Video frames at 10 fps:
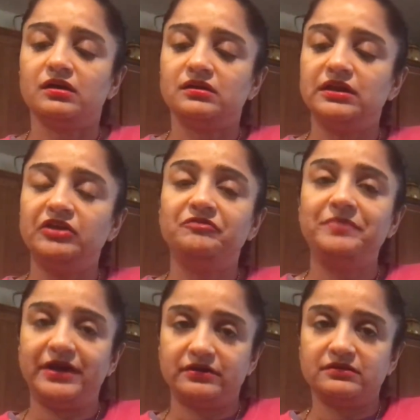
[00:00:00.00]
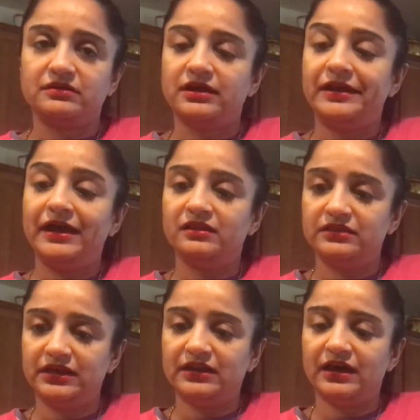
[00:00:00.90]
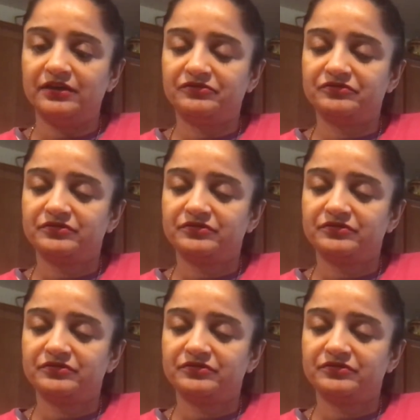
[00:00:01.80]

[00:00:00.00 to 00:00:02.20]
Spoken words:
live better and healthy life